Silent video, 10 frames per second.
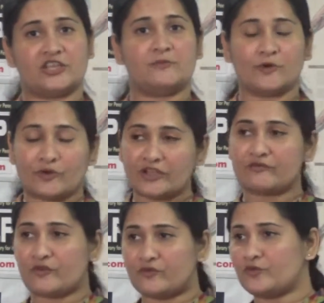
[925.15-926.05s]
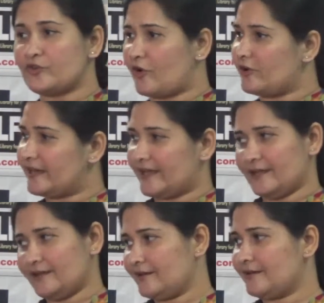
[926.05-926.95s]
keep looking for food all
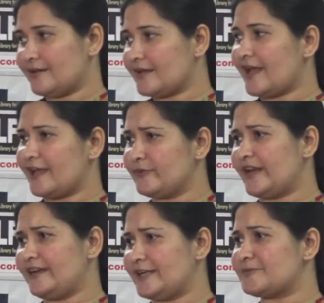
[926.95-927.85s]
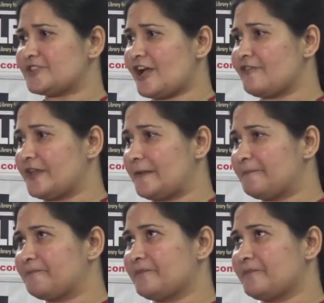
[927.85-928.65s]
day, I will end up starving.